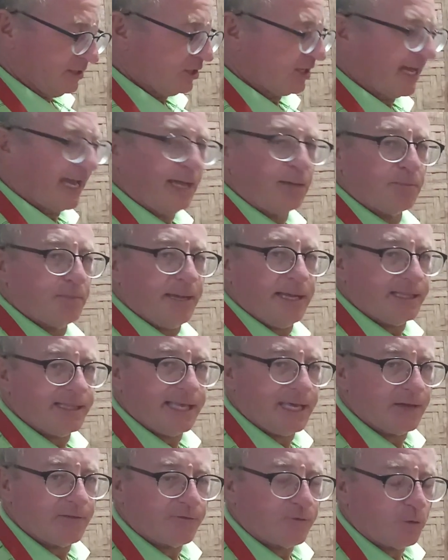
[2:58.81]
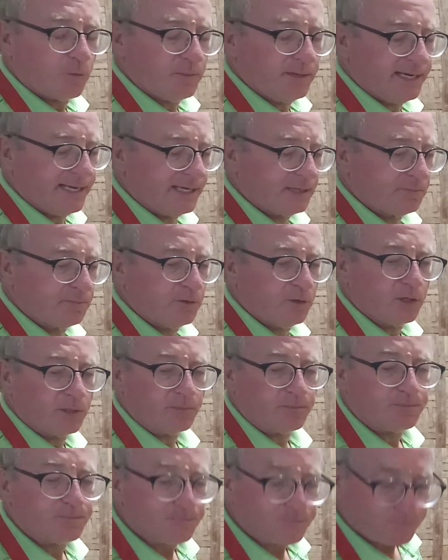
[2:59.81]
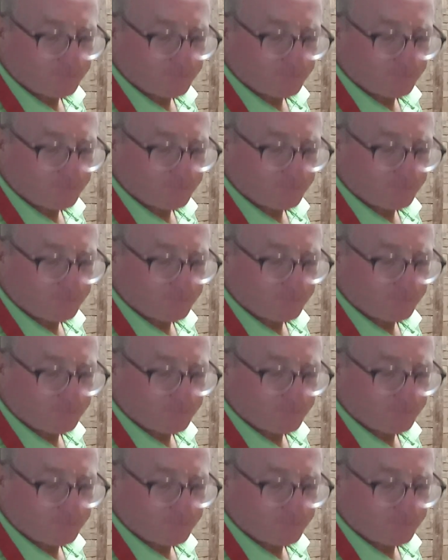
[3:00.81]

Can't beat that for banana pudding.